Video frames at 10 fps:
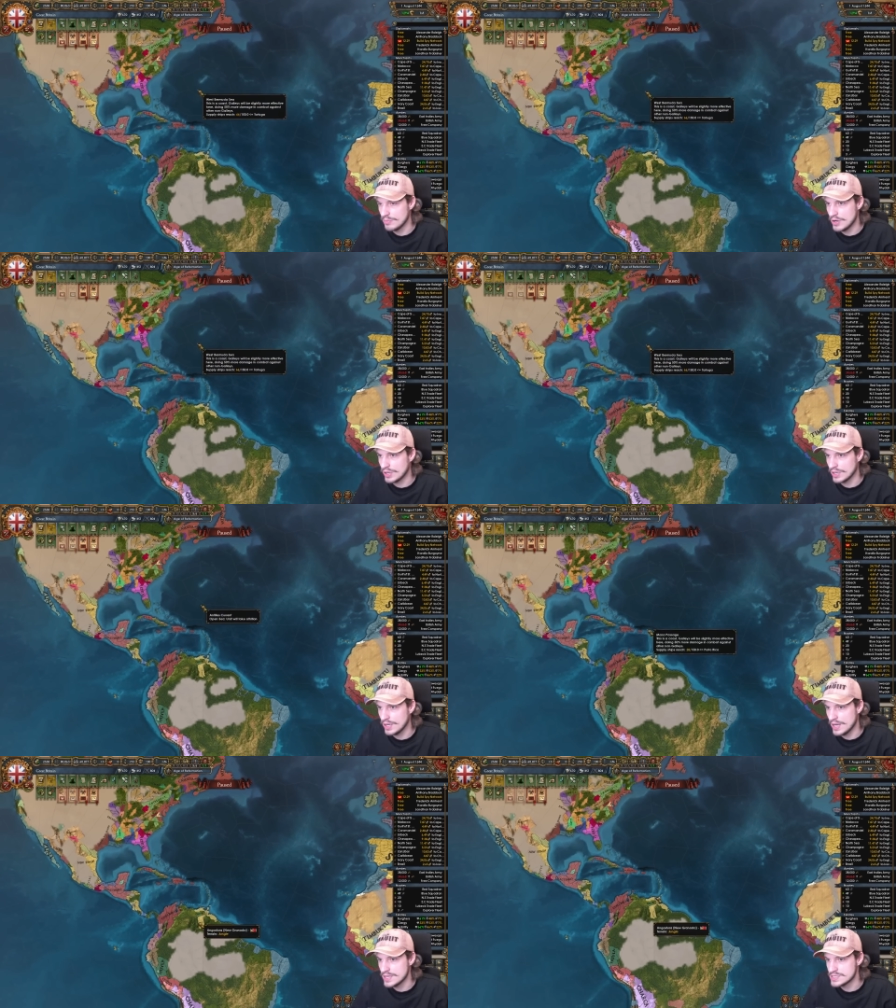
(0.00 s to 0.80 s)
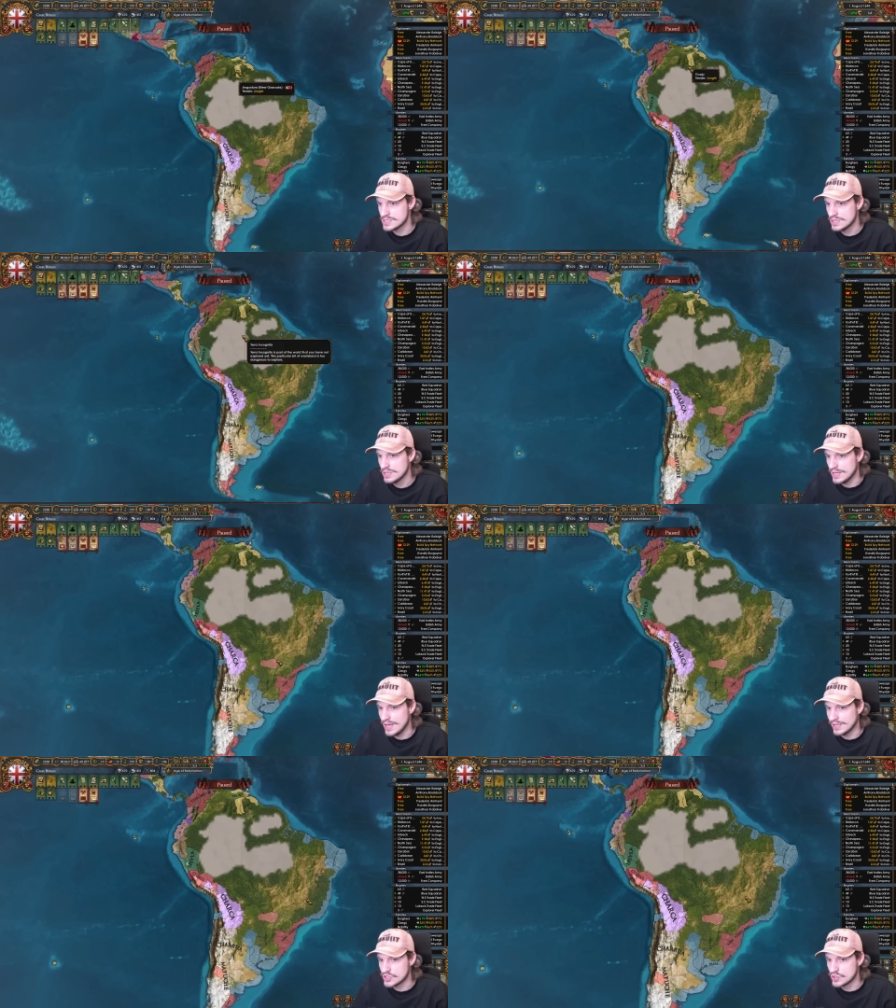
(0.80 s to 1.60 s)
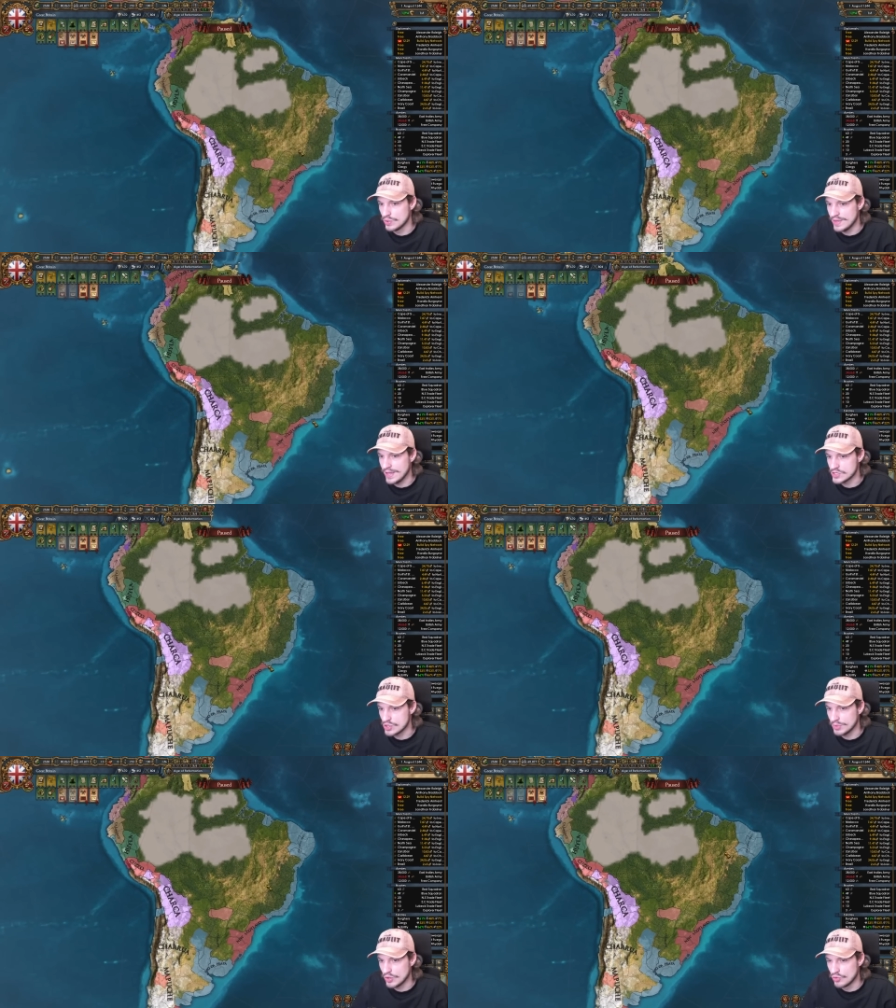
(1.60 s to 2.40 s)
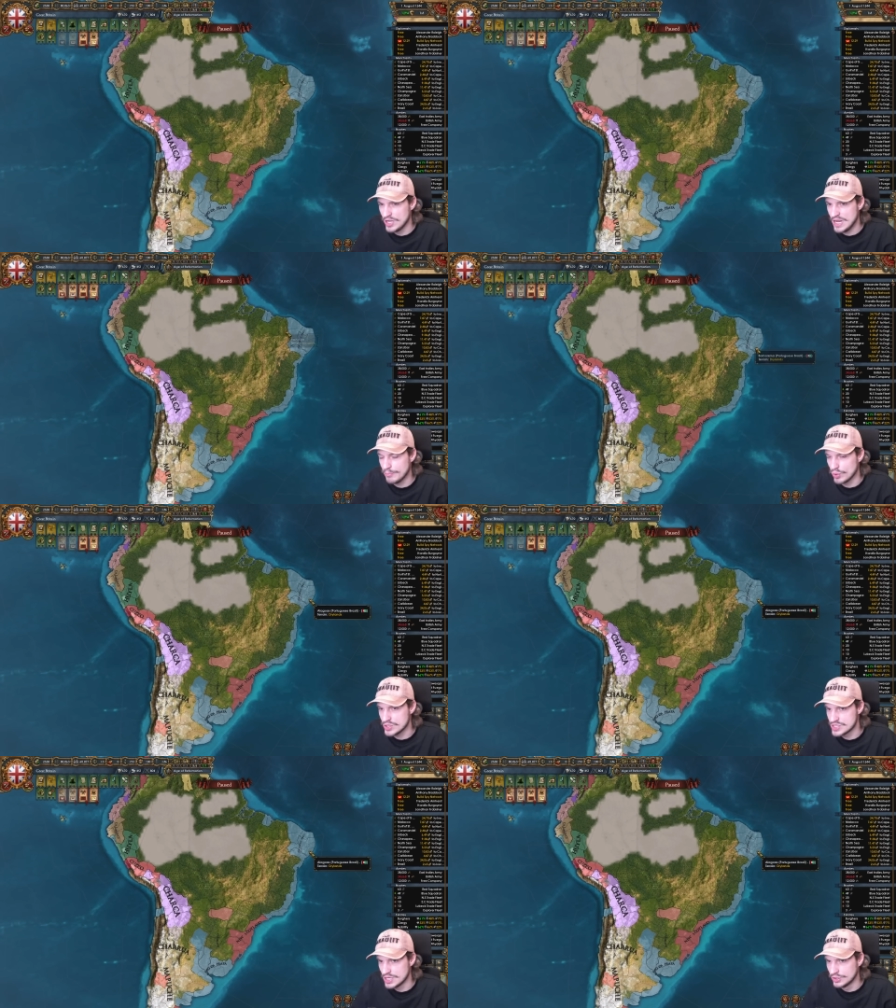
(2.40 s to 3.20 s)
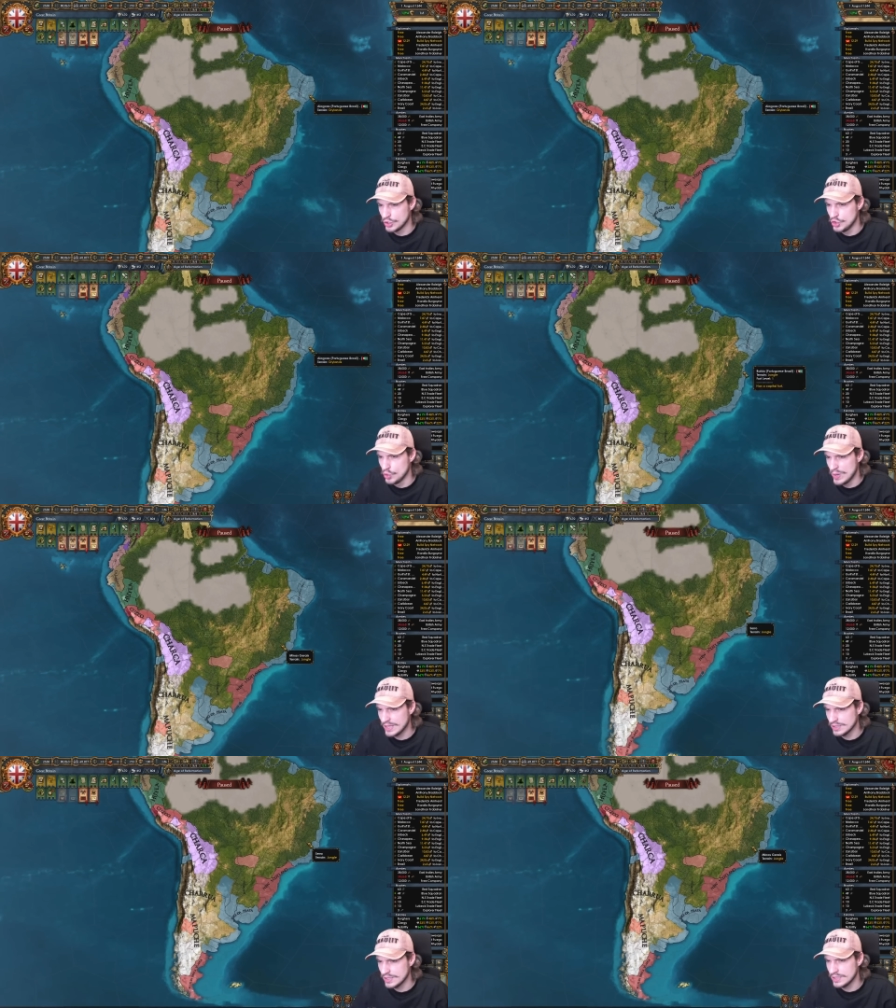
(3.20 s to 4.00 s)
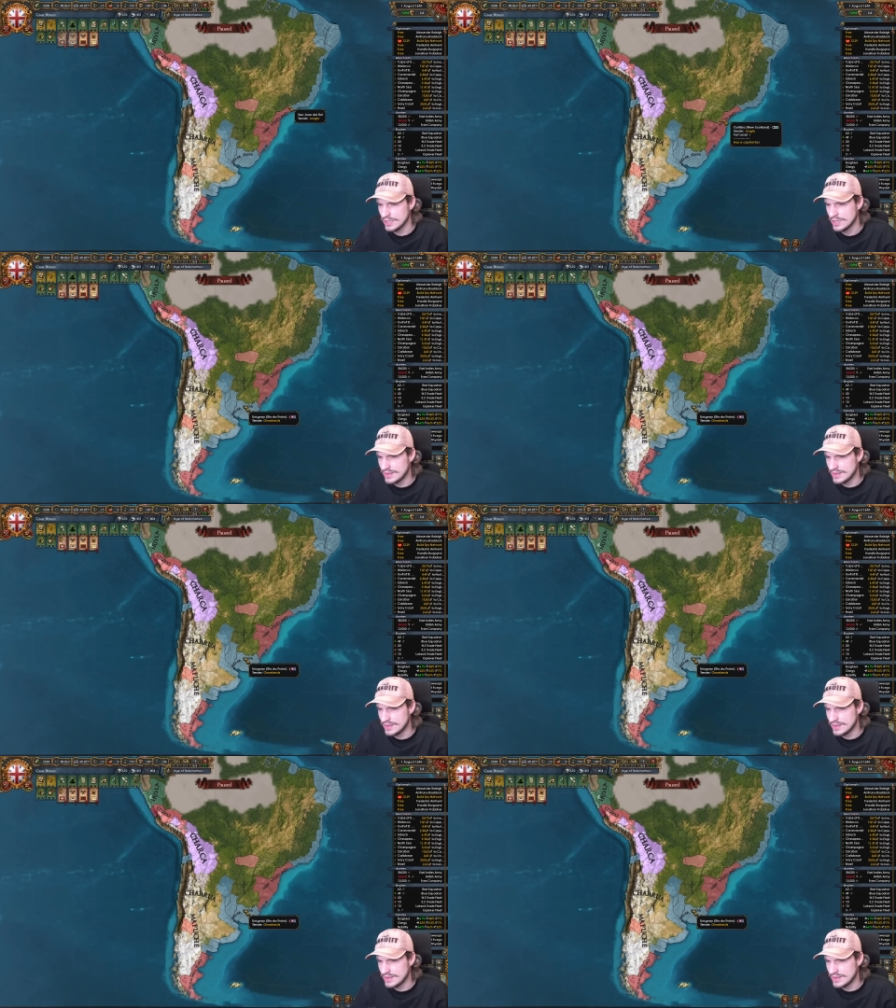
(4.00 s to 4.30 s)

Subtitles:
American guys. Yeah, let's do that. So I'm going to rename Brazil to New England.